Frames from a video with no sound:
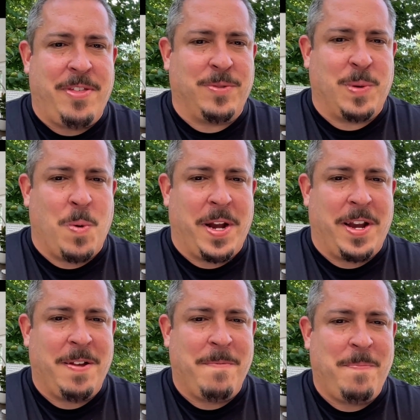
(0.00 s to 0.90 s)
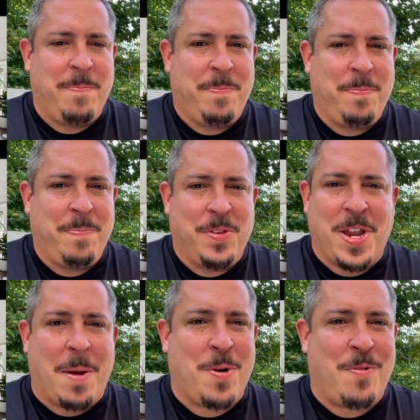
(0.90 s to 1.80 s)
things that we wanted. It's
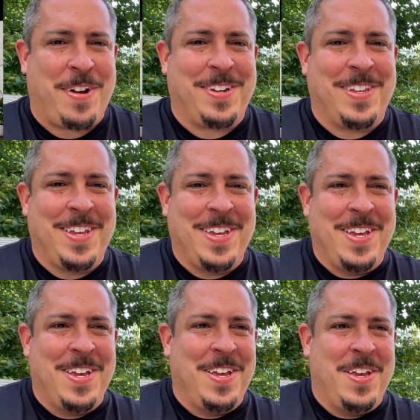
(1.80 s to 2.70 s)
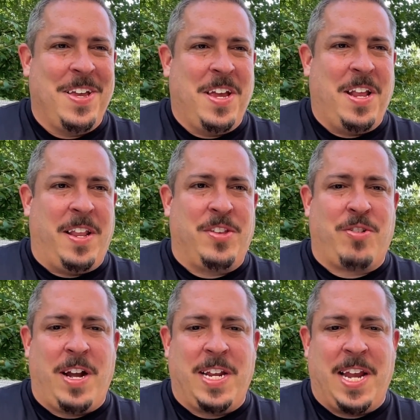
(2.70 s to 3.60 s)
not perfect. Let's
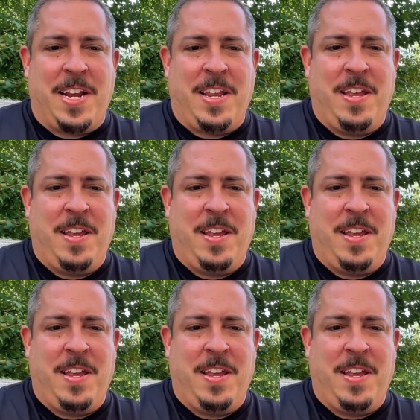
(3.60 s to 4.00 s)
try it again.